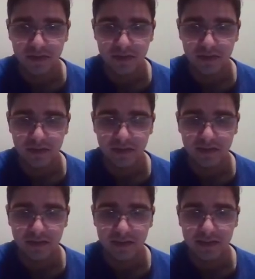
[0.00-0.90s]
So
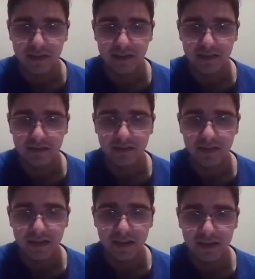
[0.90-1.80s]
let's see, king
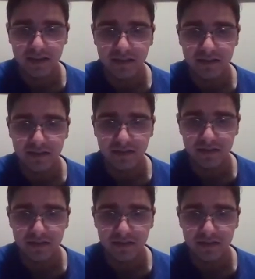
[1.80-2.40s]
e5,